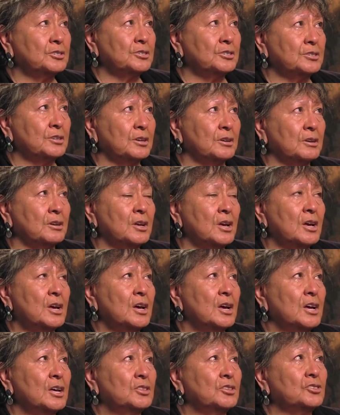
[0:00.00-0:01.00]
She said,
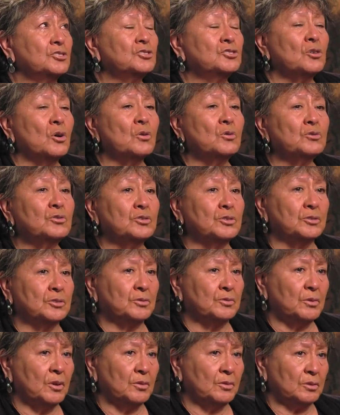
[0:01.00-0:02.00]
the
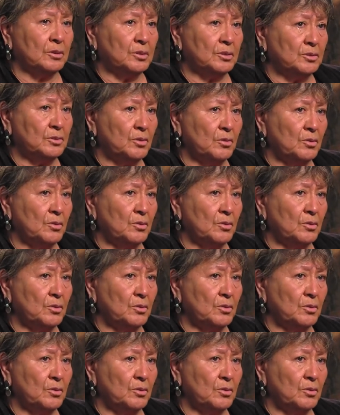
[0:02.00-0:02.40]
soldiers rode these